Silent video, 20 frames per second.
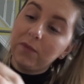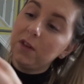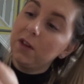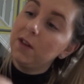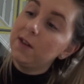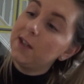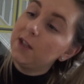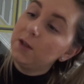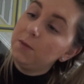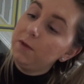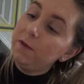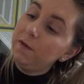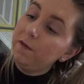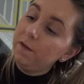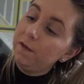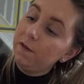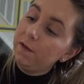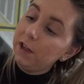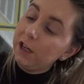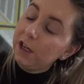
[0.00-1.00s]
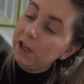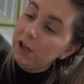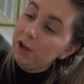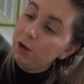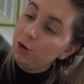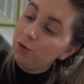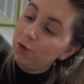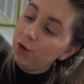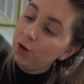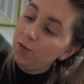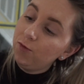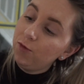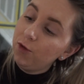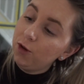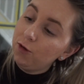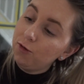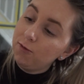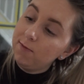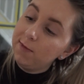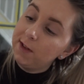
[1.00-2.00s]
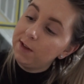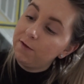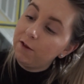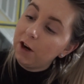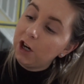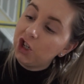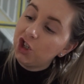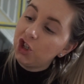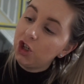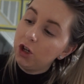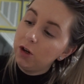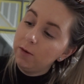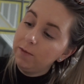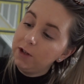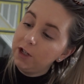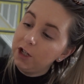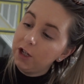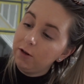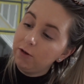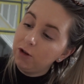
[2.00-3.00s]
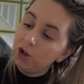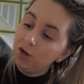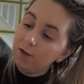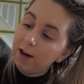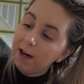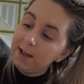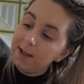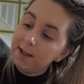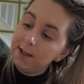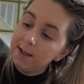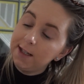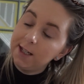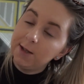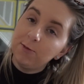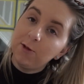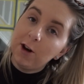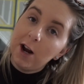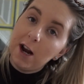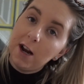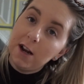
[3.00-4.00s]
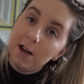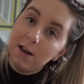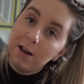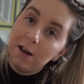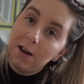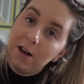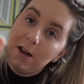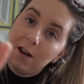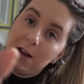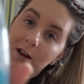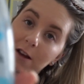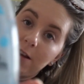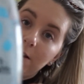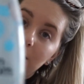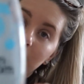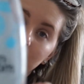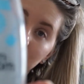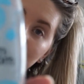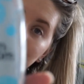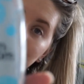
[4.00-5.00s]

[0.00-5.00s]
some of the groom rooms freshen up deodorizing spray. That's